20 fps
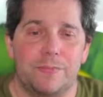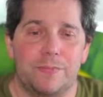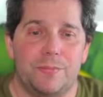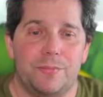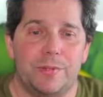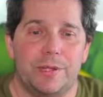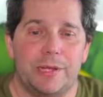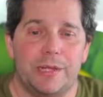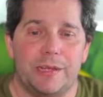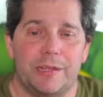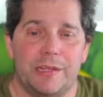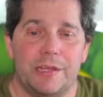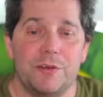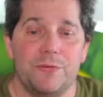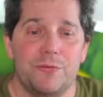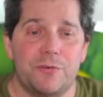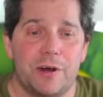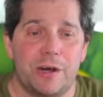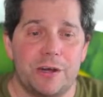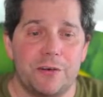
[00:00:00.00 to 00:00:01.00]
played
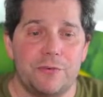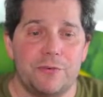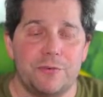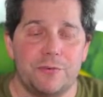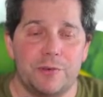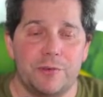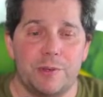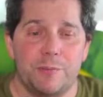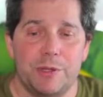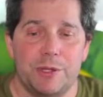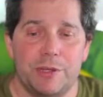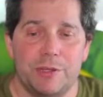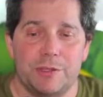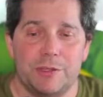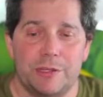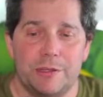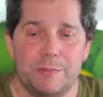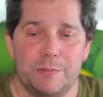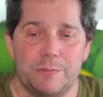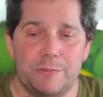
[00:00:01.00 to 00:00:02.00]
e5
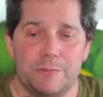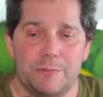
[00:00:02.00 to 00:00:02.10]
immediately,